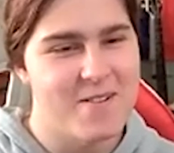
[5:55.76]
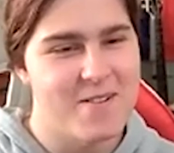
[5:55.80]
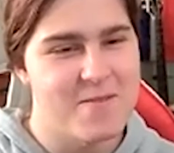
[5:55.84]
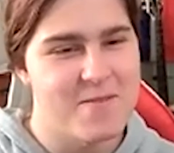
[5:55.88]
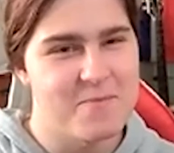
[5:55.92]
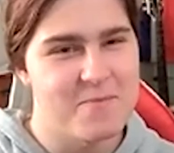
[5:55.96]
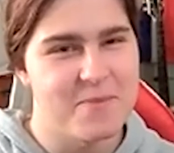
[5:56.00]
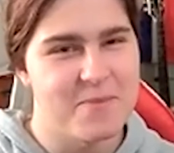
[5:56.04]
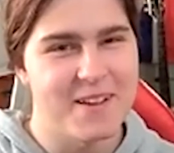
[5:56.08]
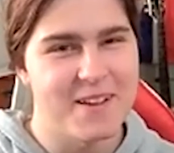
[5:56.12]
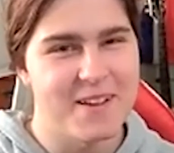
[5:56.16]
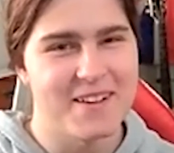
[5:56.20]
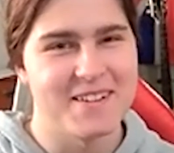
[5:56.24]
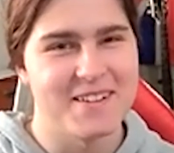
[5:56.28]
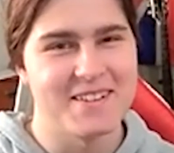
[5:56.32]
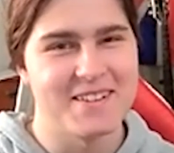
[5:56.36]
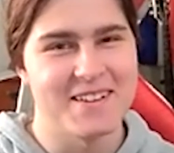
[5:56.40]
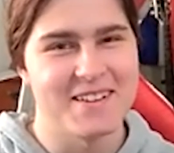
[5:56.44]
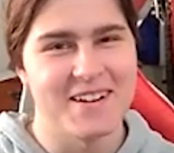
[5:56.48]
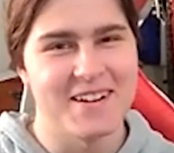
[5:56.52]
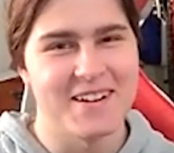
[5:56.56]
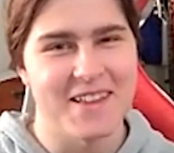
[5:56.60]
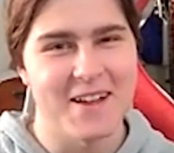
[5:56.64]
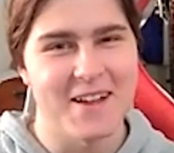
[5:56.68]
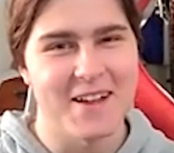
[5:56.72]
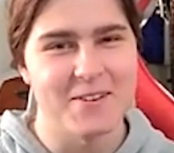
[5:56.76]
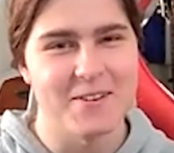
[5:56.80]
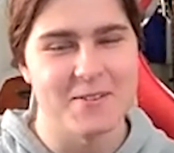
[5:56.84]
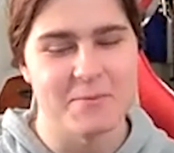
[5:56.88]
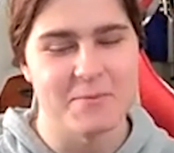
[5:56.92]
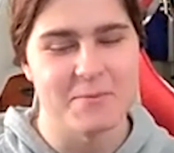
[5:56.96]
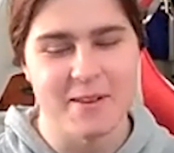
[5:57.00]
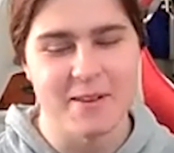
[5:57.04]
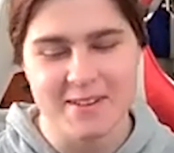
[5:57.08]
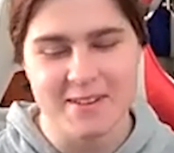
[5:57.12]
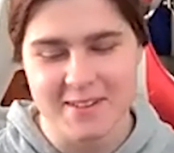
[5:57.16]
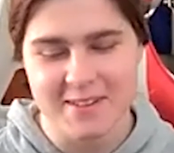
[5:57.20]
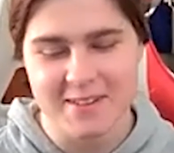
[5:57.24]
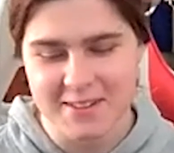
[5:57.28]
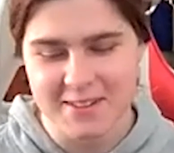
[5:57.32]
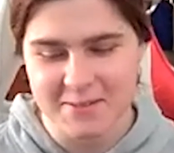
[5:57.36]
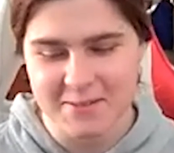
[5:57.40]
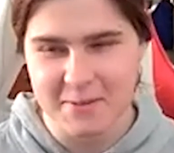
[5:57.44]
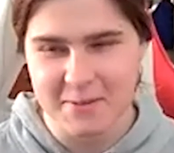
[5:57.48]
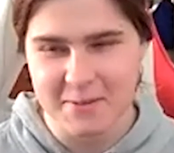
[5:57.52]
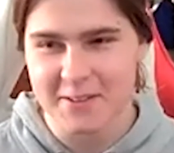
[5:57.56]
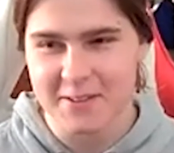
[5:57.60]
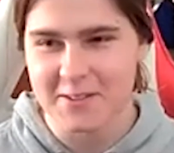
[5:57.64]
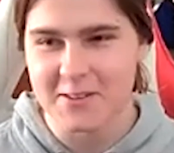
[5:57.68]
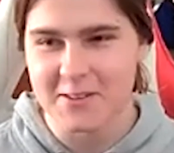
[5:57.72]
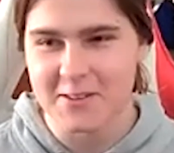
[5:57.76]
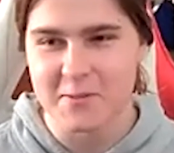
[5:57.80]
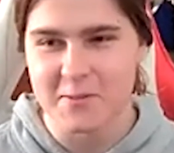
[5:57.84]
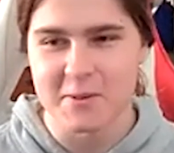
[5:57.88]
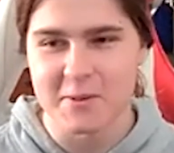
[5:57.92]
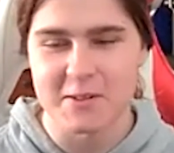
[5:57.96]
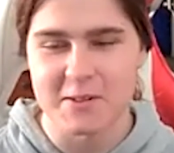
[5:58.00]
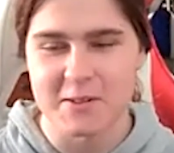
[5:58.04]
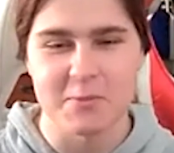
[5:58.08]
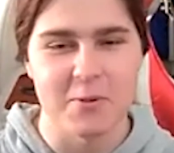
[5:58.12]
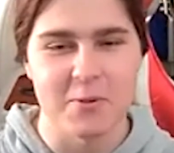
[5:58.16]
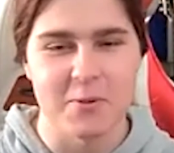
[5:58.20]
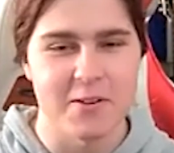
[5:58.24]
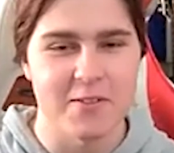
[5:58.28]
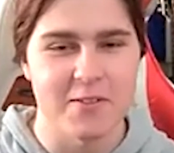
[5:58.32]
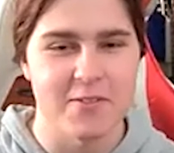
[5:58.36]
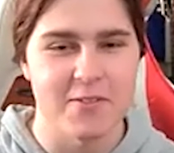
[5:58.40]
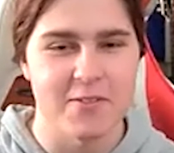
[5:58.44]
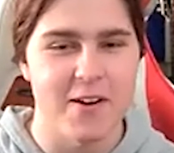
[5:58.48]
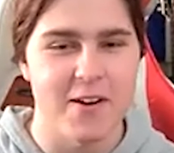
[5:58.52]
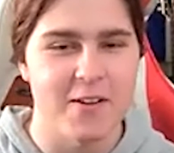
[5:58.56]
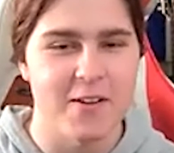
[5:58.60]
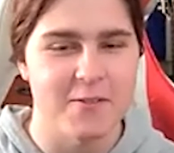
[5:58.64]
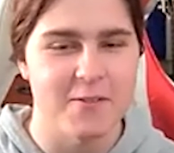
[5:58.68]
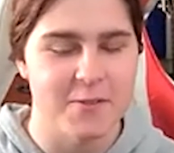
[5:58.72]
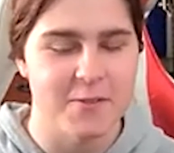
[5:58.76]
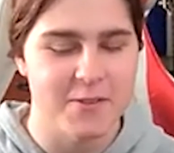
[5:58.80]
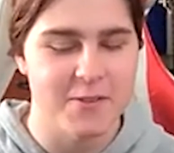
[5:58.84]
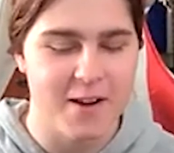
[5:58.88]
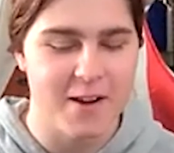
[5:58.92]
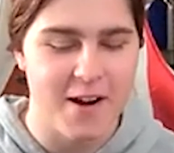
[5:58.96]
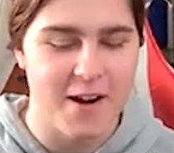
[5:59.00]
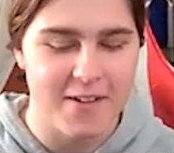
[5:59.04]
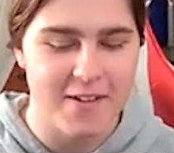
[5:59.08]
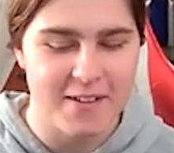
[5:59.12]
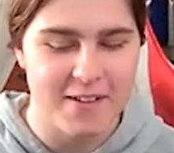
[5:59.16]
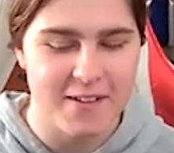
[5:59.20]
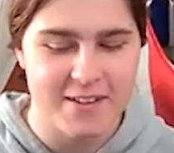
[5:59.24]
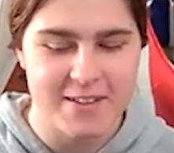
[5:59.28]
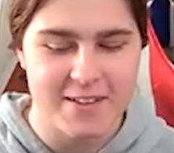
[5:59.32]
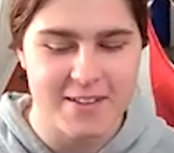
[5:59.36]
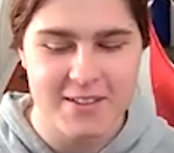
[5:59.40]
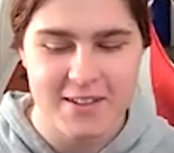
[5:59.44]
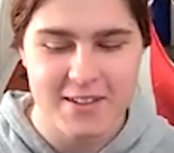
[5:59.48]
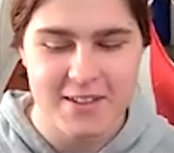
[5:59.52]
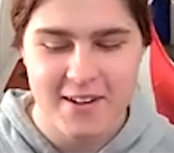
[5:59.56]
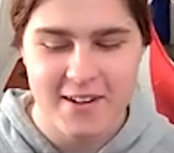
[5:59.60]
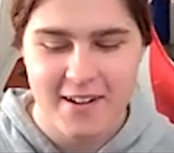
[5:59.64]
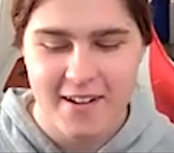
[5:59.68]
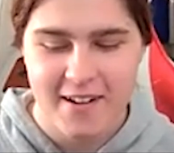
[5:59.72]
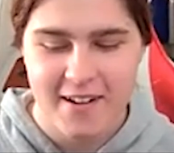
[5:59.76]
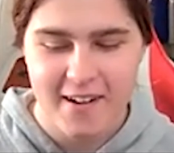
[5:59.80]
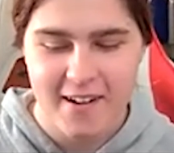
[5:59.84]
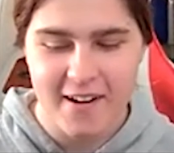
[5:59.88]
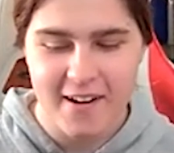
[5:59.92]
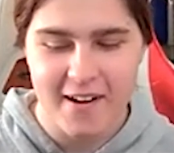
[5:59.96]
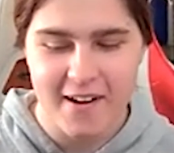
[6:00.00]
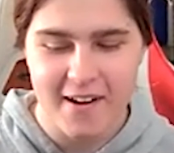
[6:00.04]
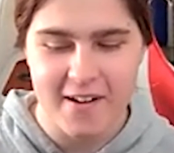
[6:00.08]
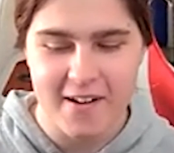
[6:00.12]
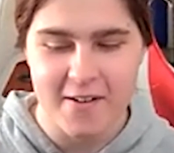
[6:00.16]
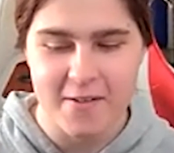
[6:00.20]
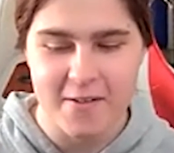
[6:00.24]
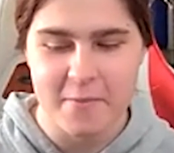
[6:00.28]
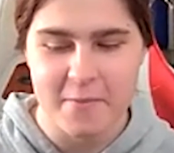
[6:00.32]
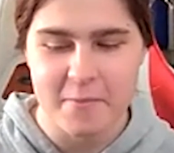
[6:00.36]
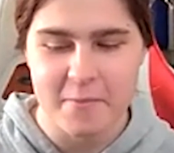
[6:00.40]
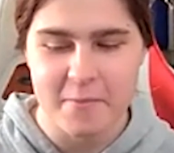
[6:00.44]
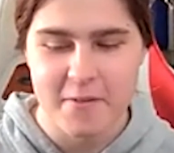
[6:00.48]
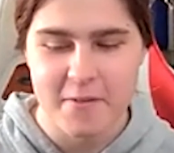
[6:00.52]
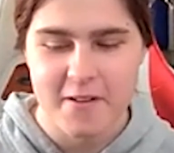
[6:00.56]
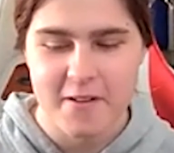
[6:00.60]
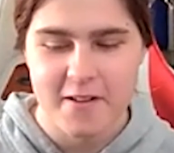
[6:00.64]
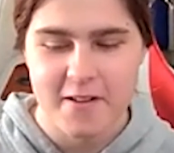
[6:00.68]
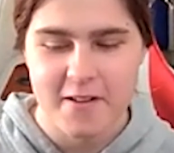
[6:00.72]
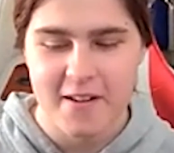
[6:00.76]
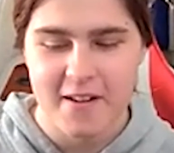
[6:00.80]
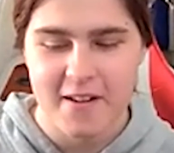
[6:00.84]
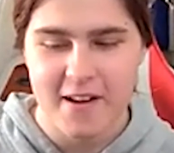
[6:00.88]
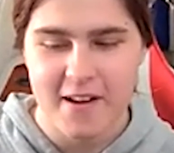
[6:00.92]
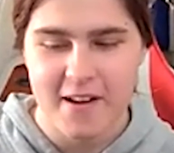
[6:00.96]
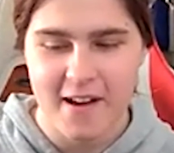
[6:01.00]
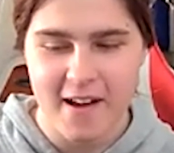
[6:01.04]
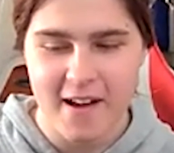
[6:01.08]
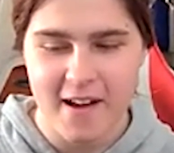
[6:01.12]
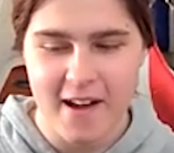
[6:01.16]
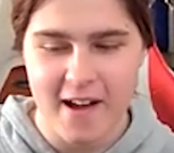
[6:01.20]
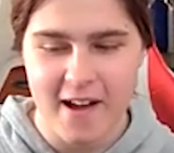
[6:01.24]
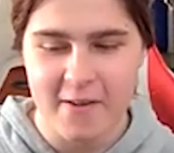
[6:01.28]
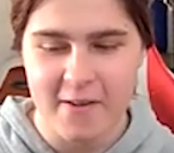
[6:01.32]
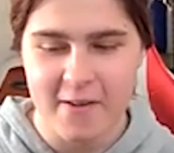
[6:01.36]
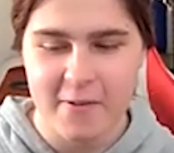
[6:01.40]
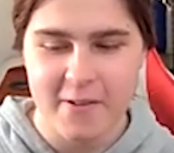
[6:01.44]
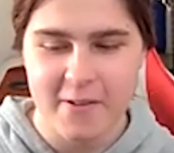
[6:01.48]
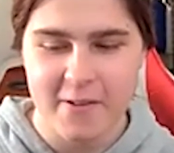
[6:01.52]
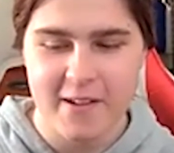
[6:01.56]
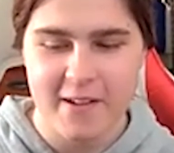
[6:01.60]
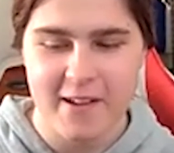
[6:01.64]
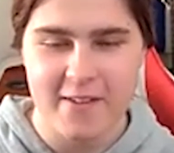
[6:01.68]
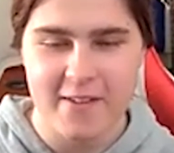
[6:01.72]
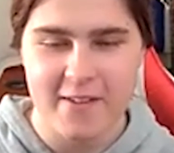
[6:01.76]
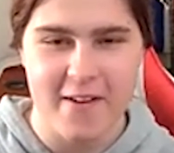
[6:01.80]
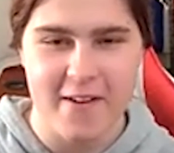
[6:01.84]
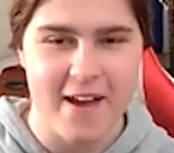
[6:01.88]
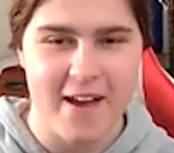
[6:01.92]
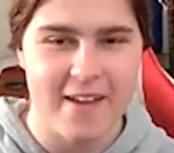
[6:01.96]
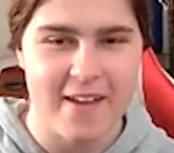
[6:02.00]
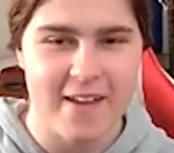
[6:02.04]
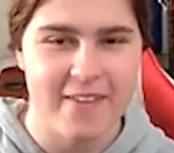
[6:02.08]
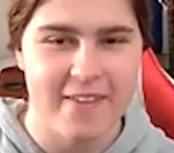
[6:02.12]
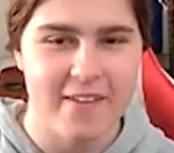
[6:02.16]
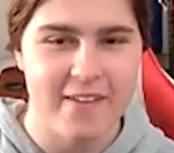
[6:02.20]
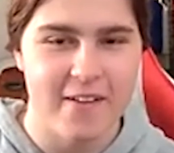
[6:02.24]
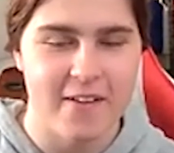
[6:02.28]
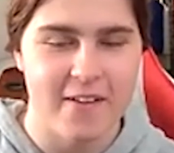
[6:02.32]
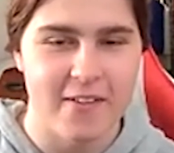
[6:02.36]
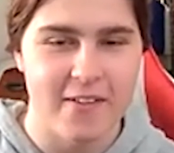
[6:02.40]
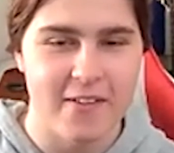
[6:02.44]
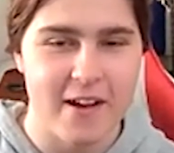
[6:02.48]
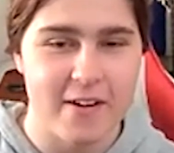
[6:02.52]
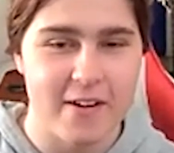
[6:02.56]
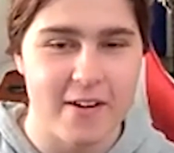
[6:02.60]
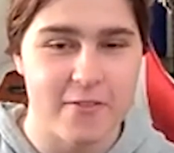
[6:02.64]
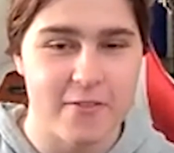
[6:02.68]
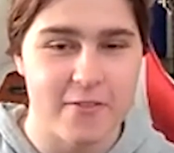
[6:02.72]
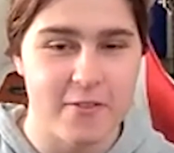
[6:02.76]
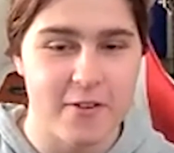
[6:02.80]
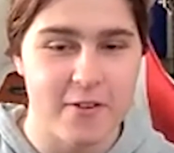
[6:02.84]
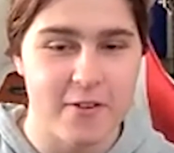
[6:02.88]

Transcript: because it allows me to just be so much more involved for the college. I really have had a lot of